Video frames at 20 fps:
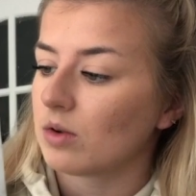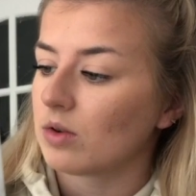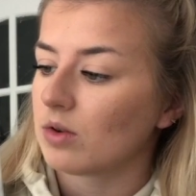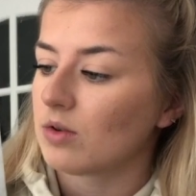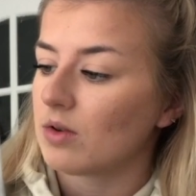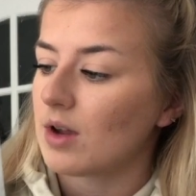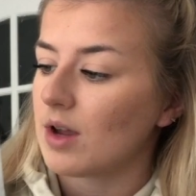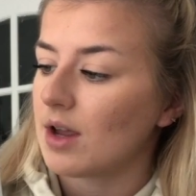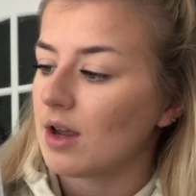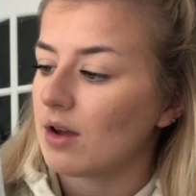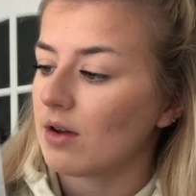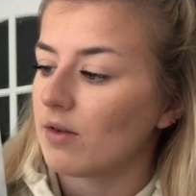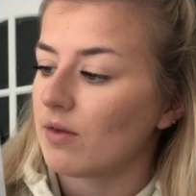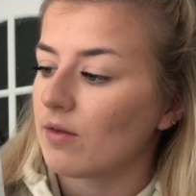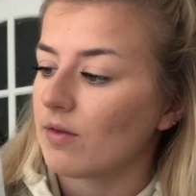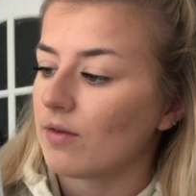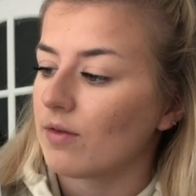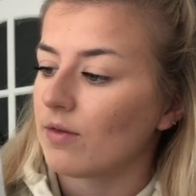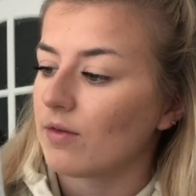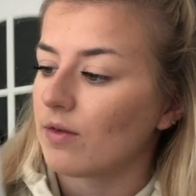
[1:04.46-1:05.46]
3,
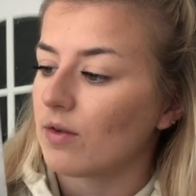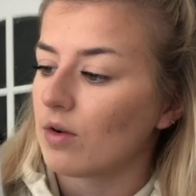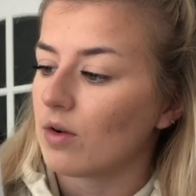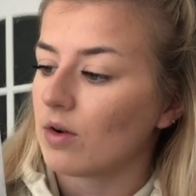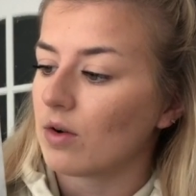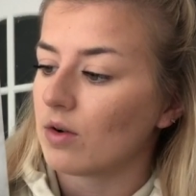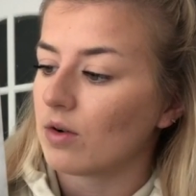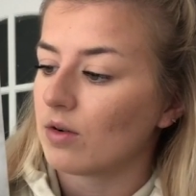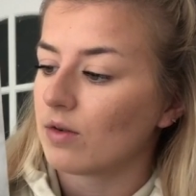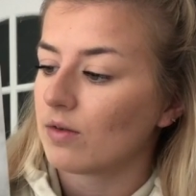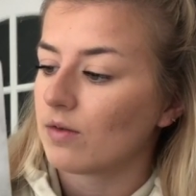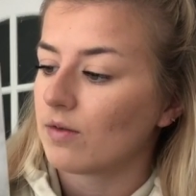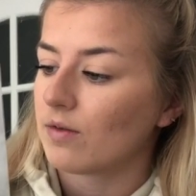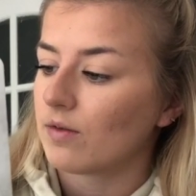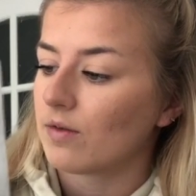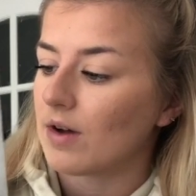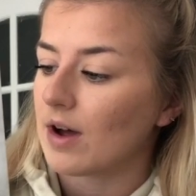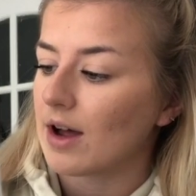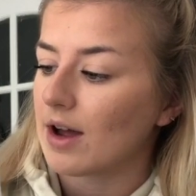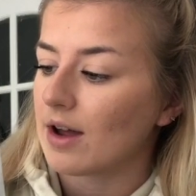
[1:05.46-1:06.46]
4,
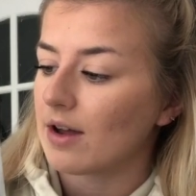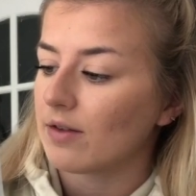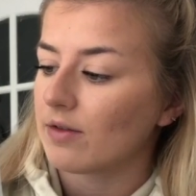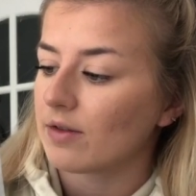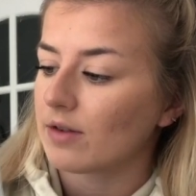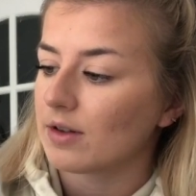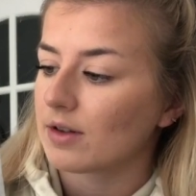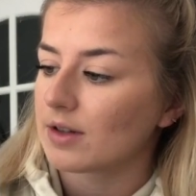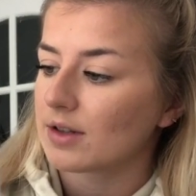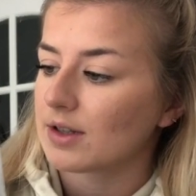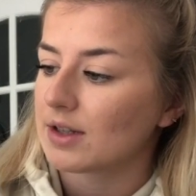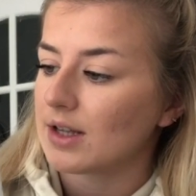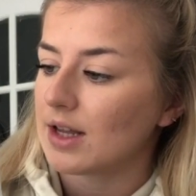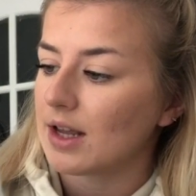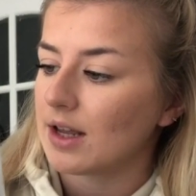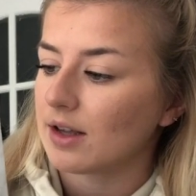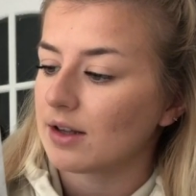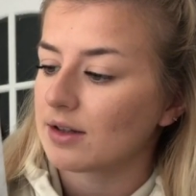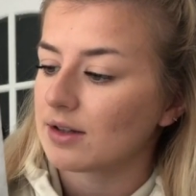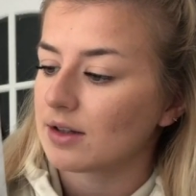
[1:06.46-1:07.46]
5,
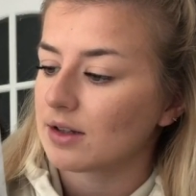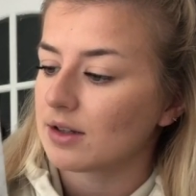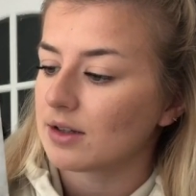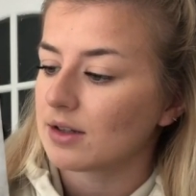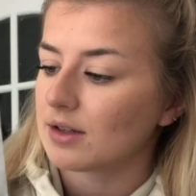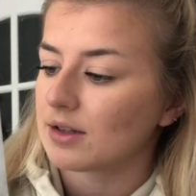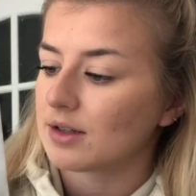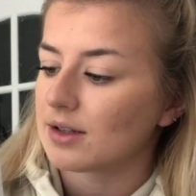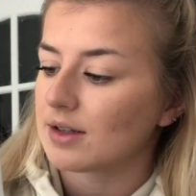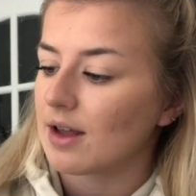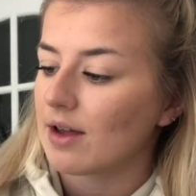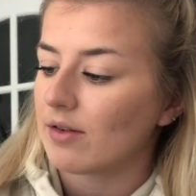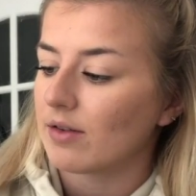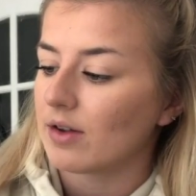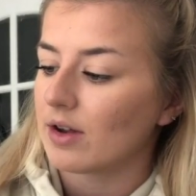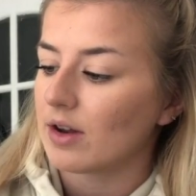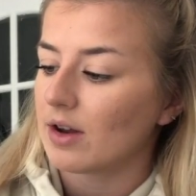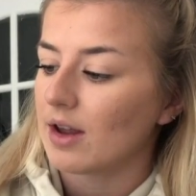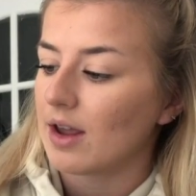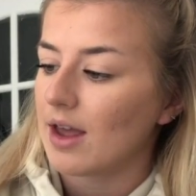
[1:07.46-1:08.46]
6,
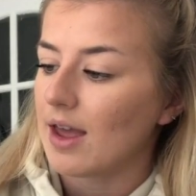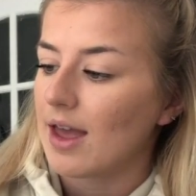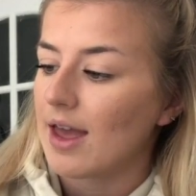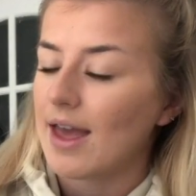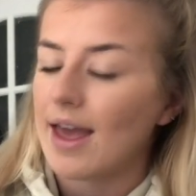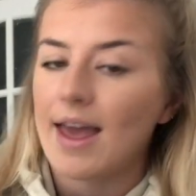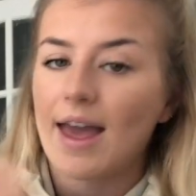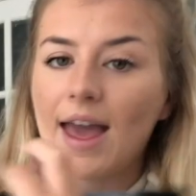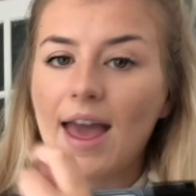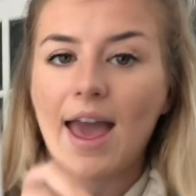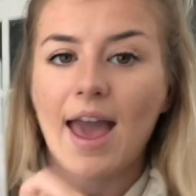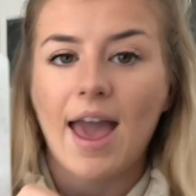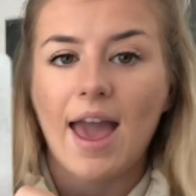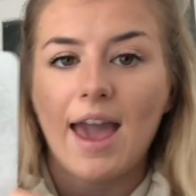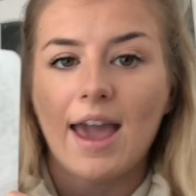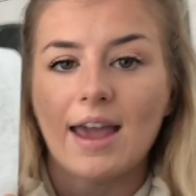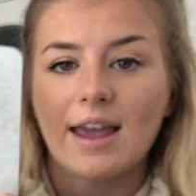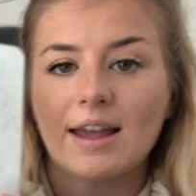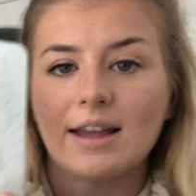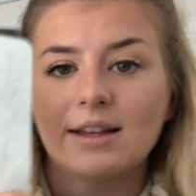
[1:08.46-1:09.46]
7,
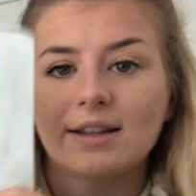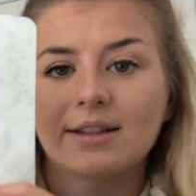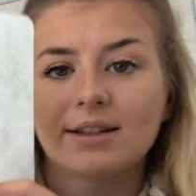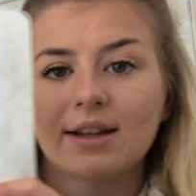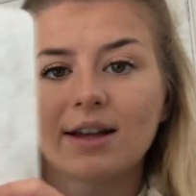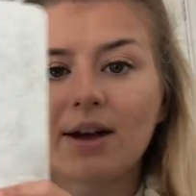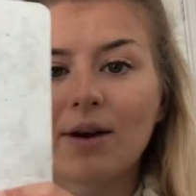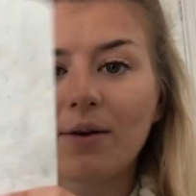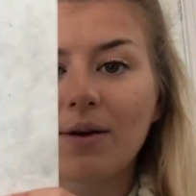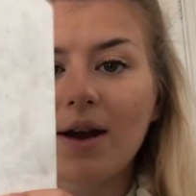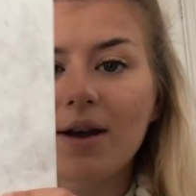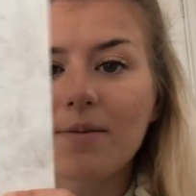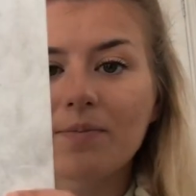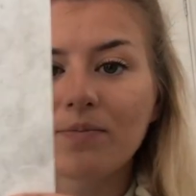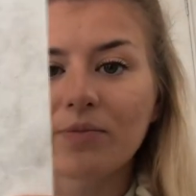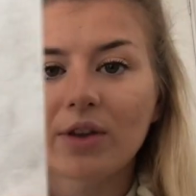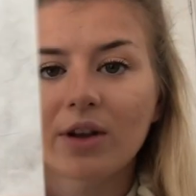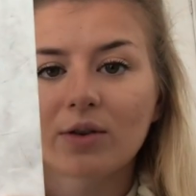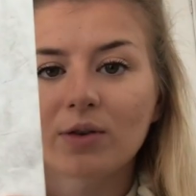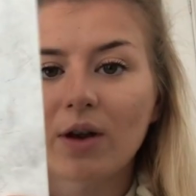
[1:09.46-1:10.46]
8, okay?
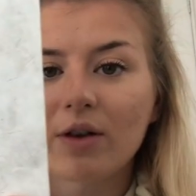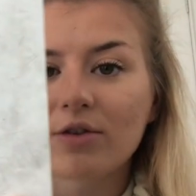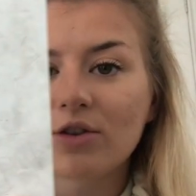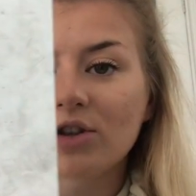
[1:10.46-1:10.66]
So I've